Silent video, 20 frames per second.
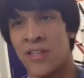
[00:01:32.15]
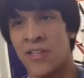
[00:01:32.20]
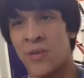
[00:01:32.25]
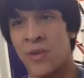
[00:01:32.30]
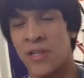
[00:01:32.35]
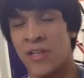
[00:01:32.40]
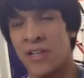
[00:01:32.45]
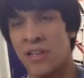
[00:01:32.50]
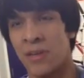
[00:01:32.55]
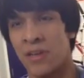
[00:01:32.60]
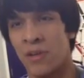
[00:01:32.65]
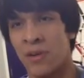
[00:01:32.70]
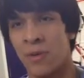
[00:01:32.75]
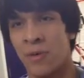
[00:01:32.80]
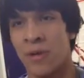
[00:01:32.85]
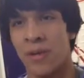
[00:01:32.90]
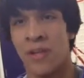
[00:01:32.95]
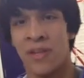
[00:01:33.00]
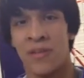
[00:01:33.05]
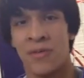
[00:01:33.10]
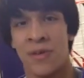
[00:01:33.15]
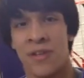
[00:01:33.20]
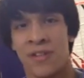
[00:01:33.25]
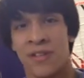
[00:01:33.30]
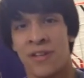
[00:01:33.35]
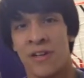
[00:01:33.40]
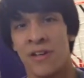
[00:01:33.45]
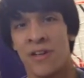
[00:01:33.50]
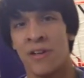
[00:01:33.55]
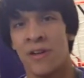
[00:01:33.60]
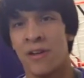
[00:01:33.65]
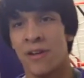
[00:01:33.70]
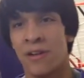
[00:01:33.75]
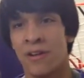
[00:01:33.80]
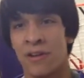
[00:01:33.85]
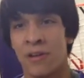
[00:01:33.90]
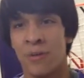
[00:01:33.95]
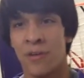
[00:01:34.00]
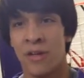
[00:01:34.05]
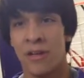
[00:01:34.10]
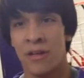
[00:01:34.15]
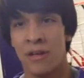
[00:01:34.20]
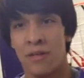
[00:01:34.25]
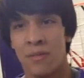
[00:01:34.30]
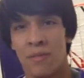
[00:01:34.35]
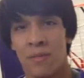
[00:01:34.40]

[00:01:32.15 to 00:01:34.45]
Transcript: of tweaked it a little bit, and that's when I started to hurt a little bit.